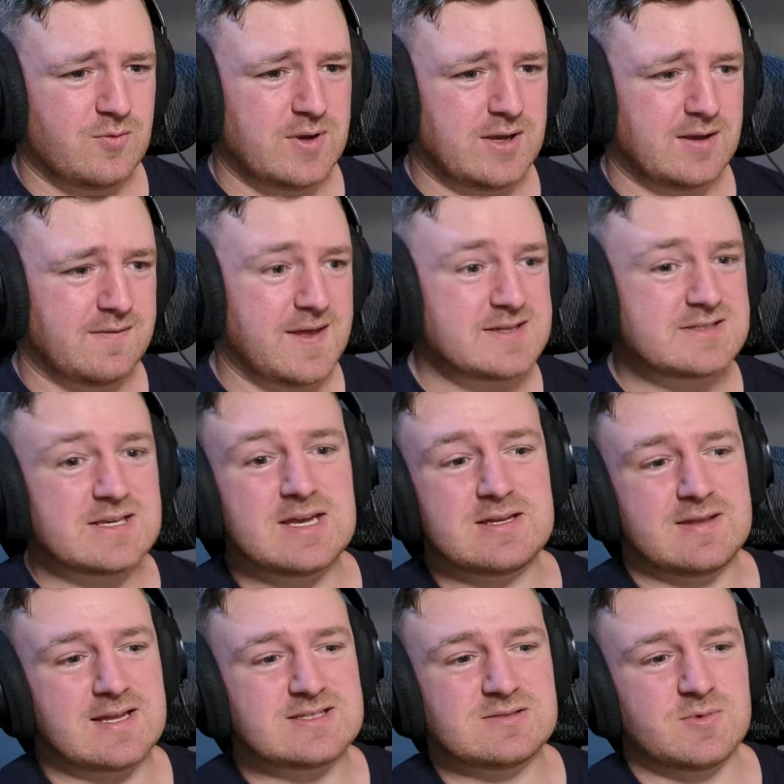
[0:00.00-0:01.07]
wing. That's a
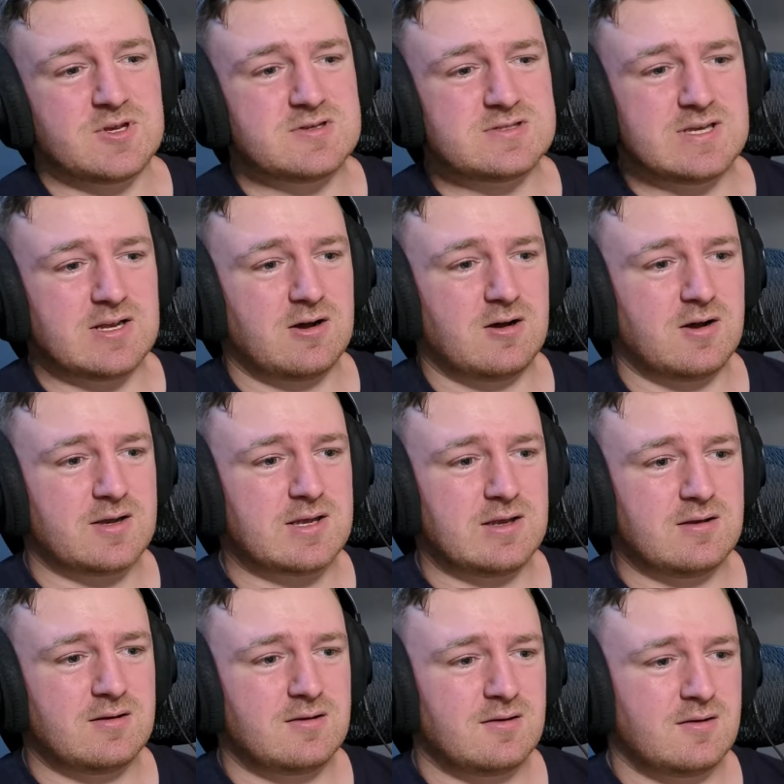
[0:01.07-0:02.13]
hit. That's something you see in
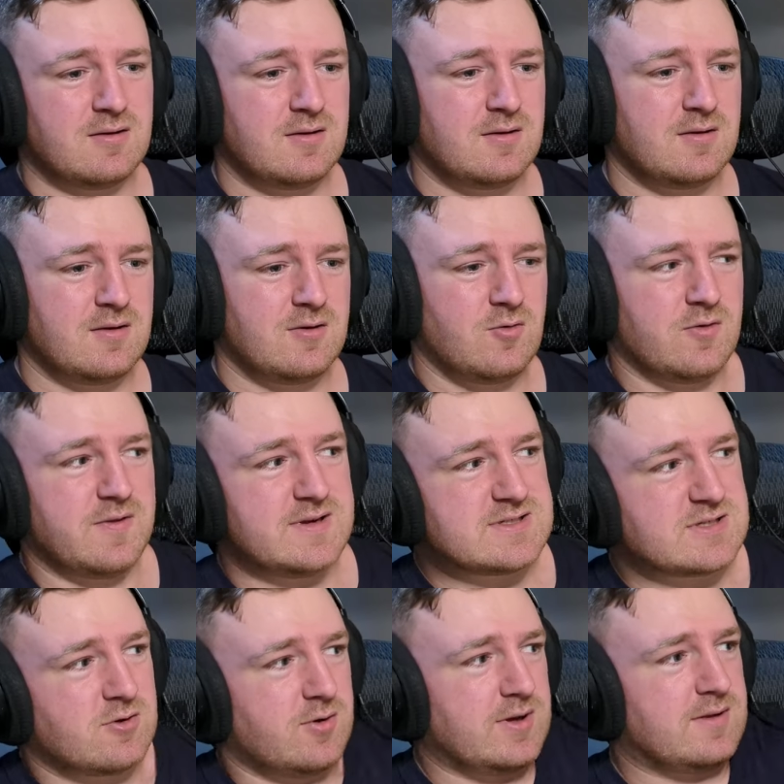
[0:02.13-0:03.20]
hockey. So they
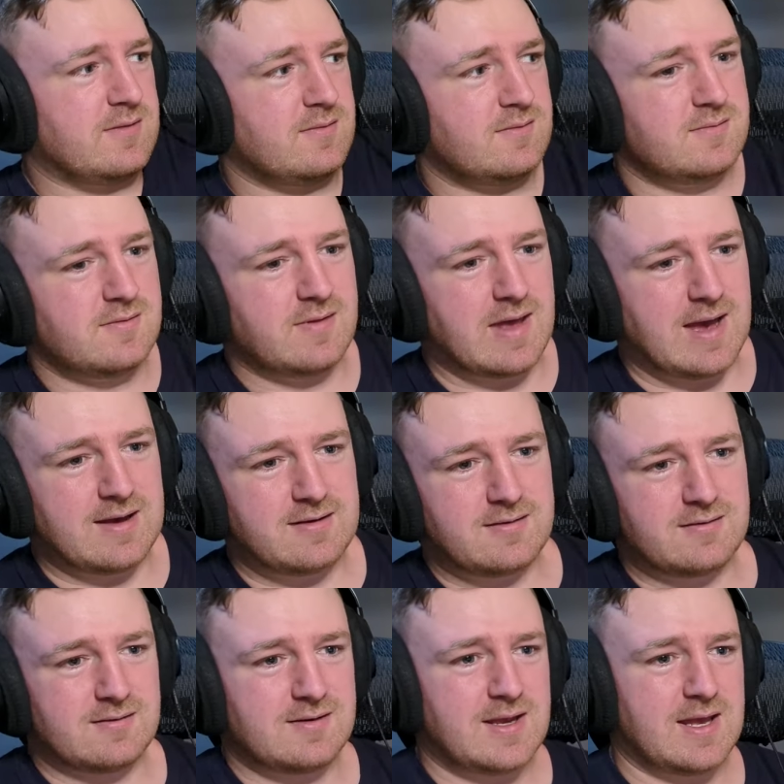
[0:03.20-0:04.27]
just go like
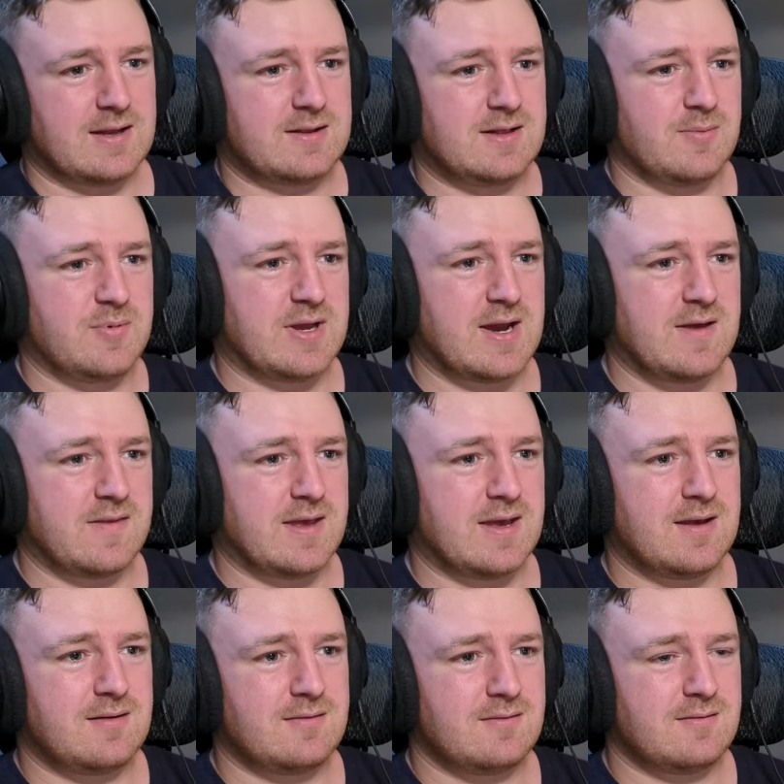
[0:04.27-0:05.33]
that, clip a guy in the
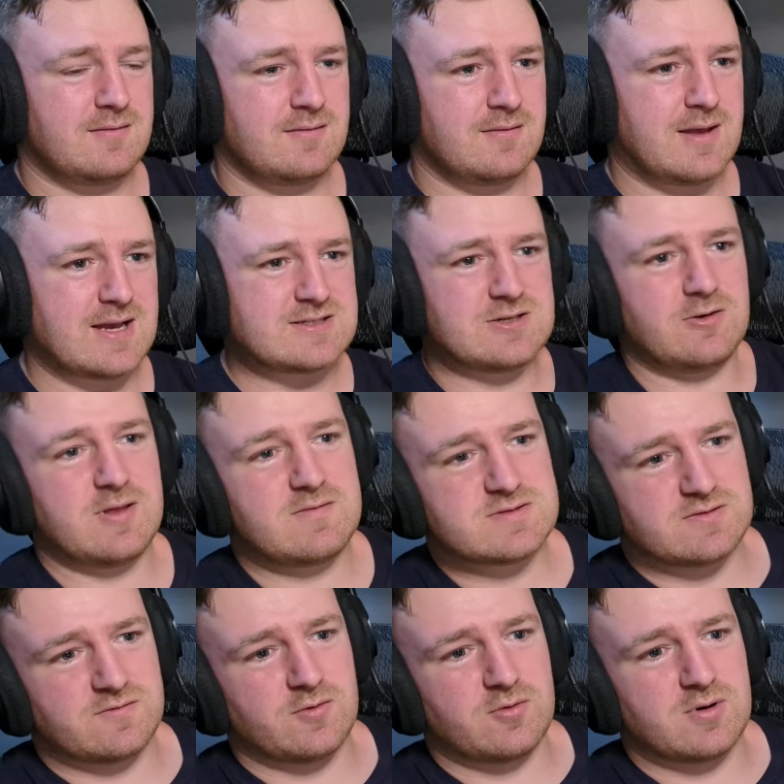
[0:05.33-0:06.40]
head. Actually, no, that
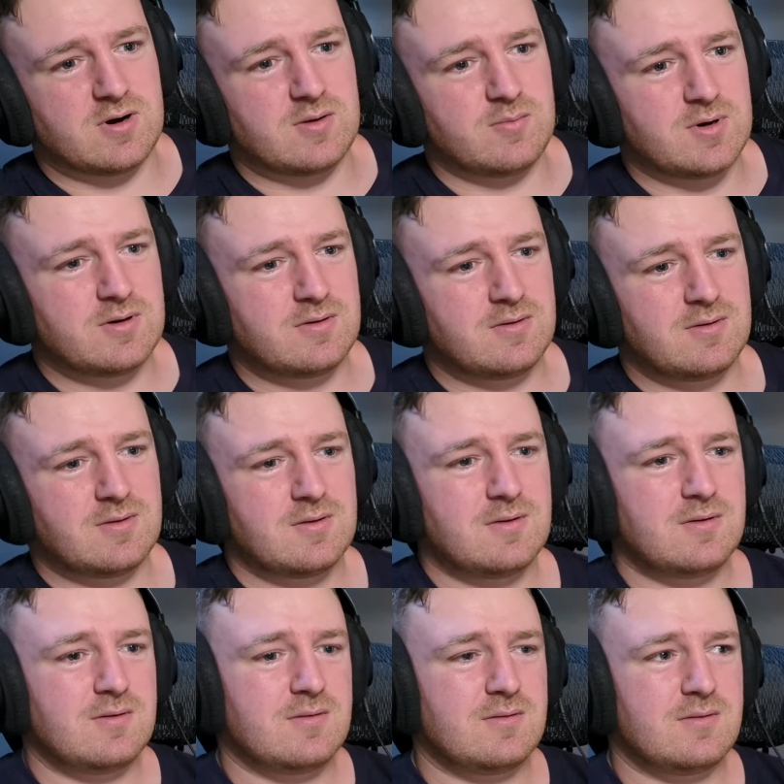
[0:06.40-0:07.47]
was a forearm.
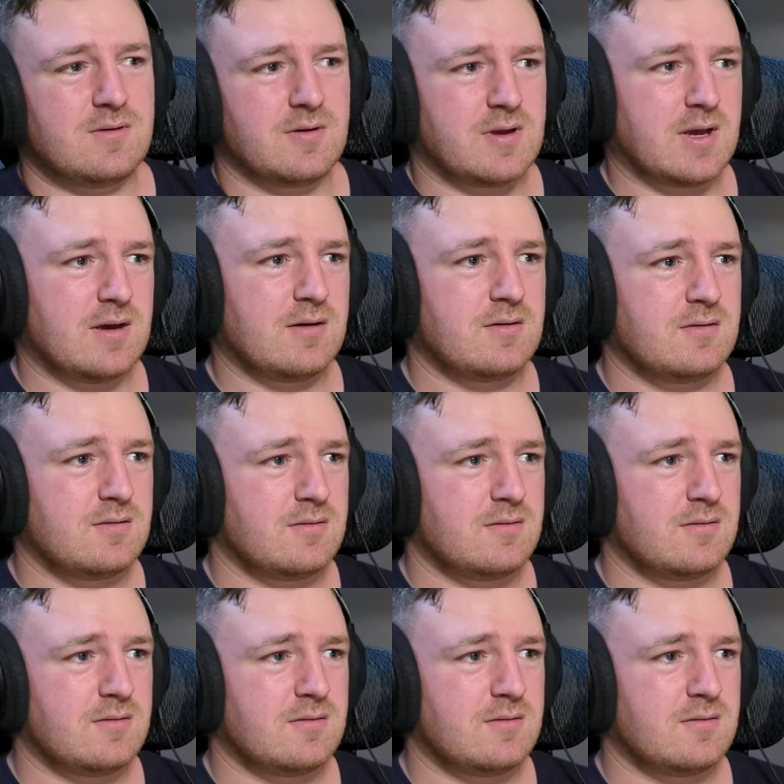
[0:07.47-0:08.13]
Okay.